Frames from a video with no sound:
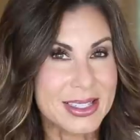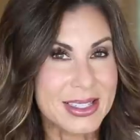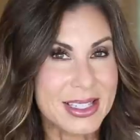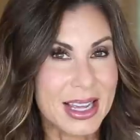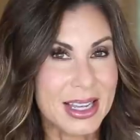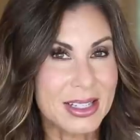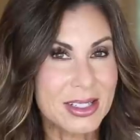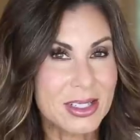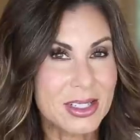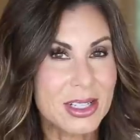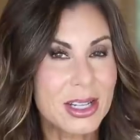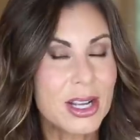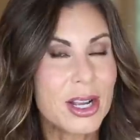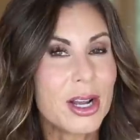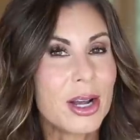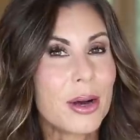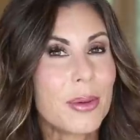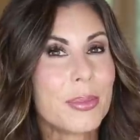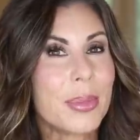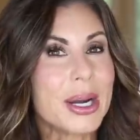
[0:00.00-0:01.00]
scent,
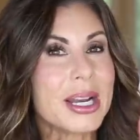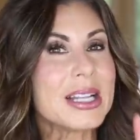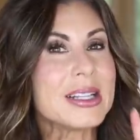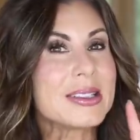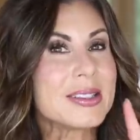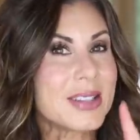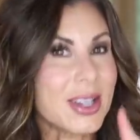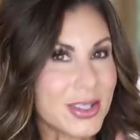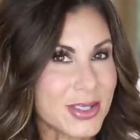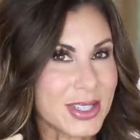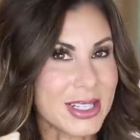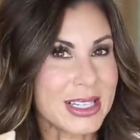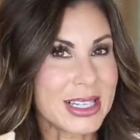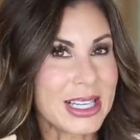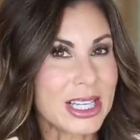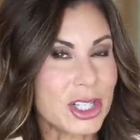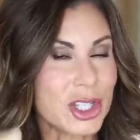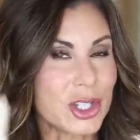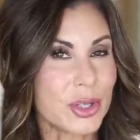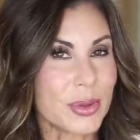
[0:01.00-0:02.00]
but it doesn't
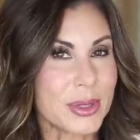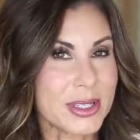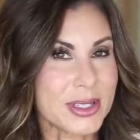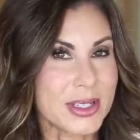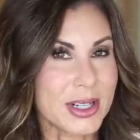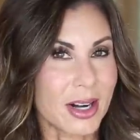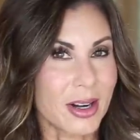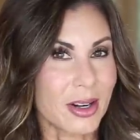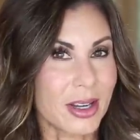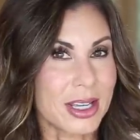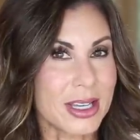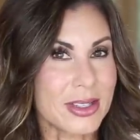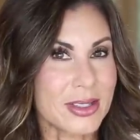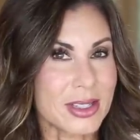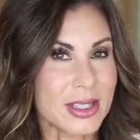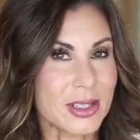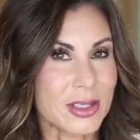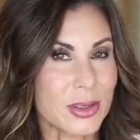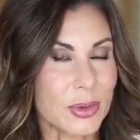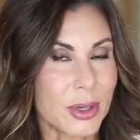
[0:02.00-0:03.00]
get you as dark
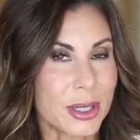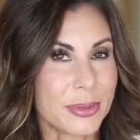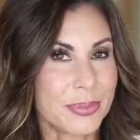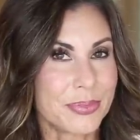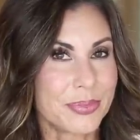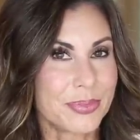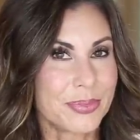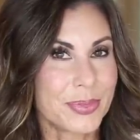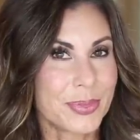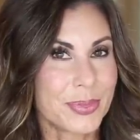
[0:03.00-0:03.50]
as this one.